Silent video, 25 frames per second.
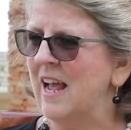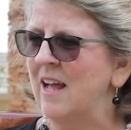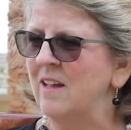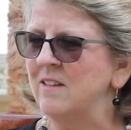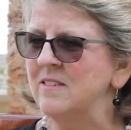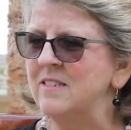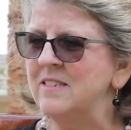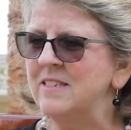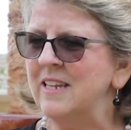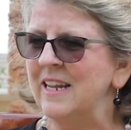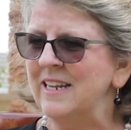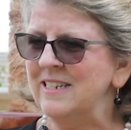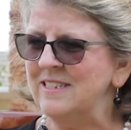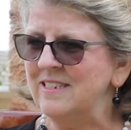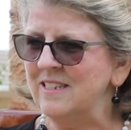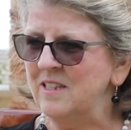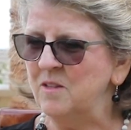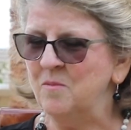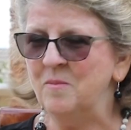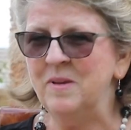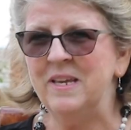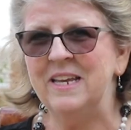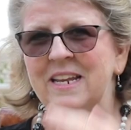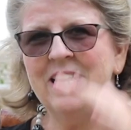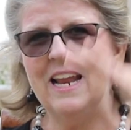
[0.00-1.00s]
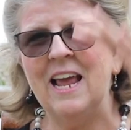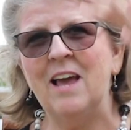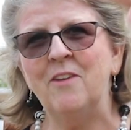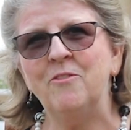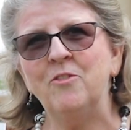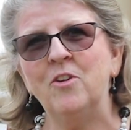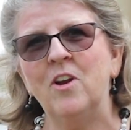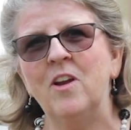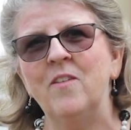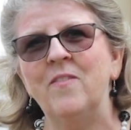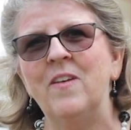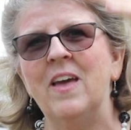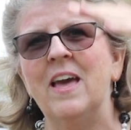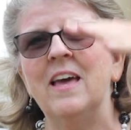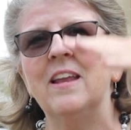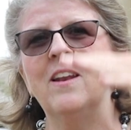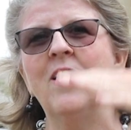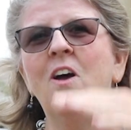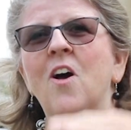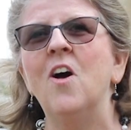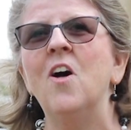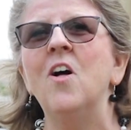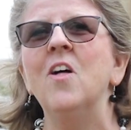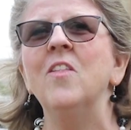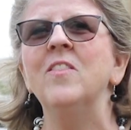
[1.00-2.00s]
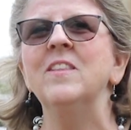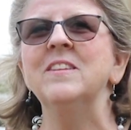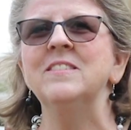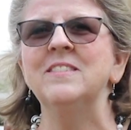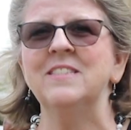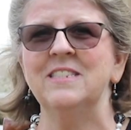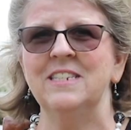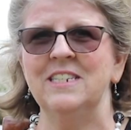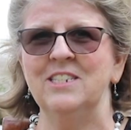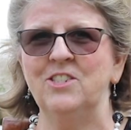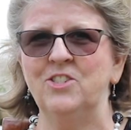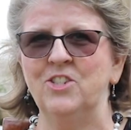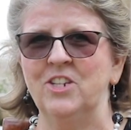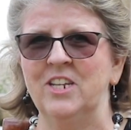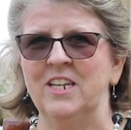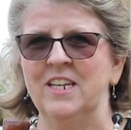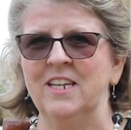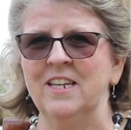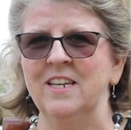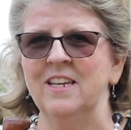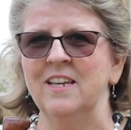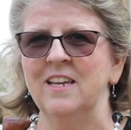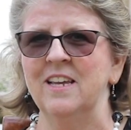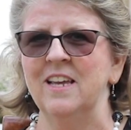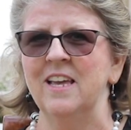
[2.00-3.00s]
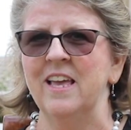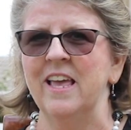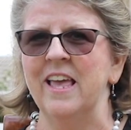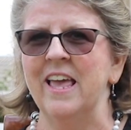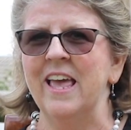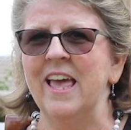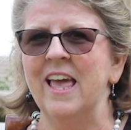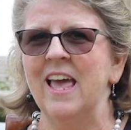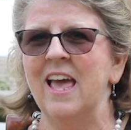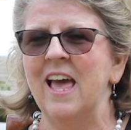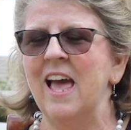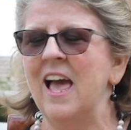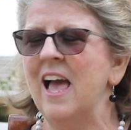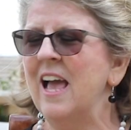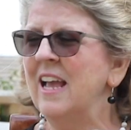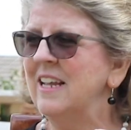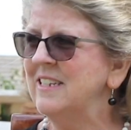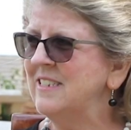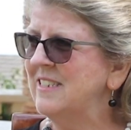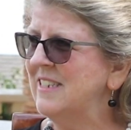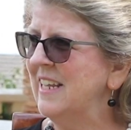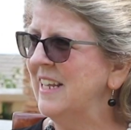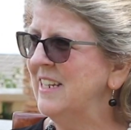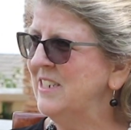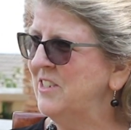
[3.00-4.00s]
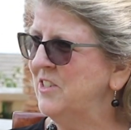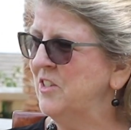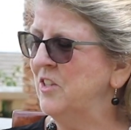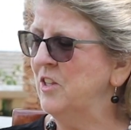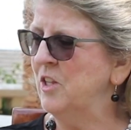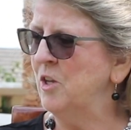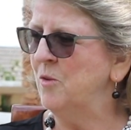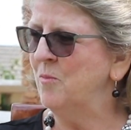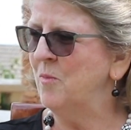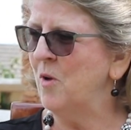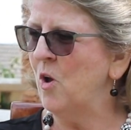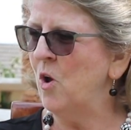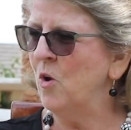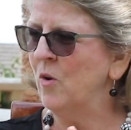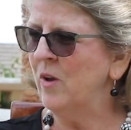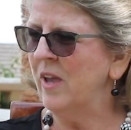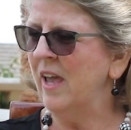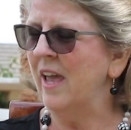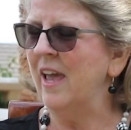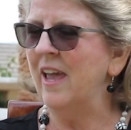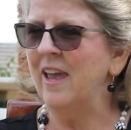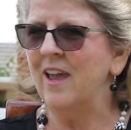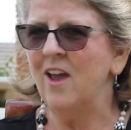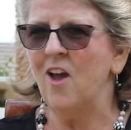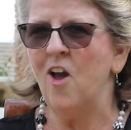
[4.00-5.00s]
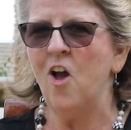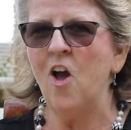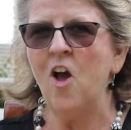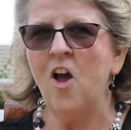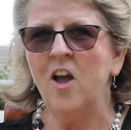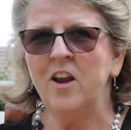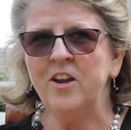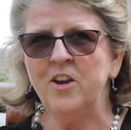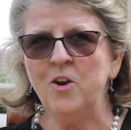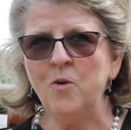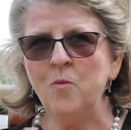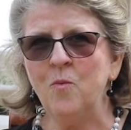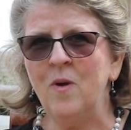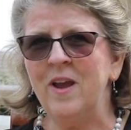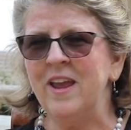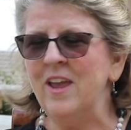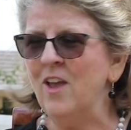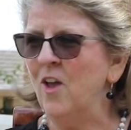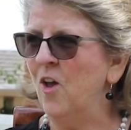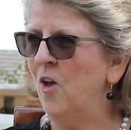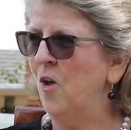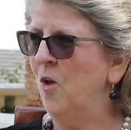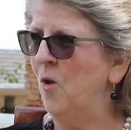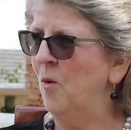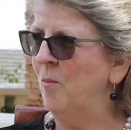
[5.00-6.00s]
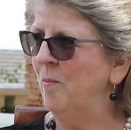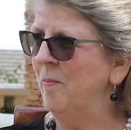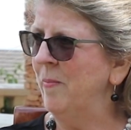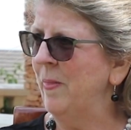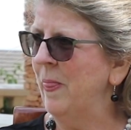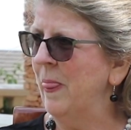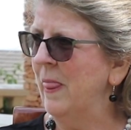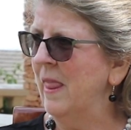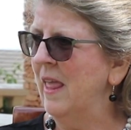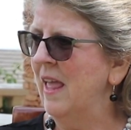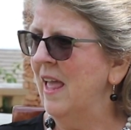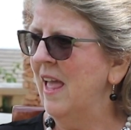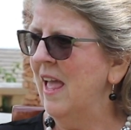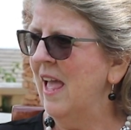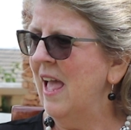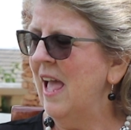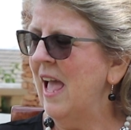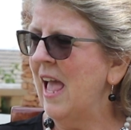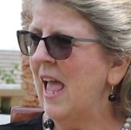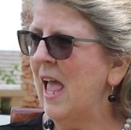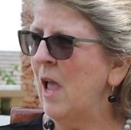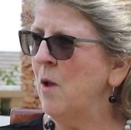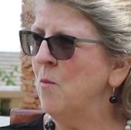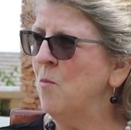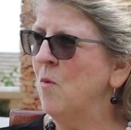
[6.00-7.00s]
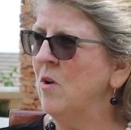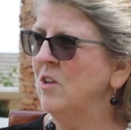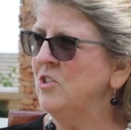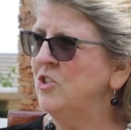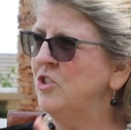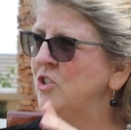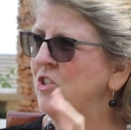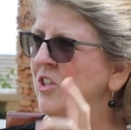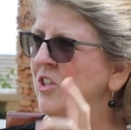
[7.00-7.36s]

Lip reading: I'll say to the men, after I've had all this teaching, I say to them, okay, on your way home, I want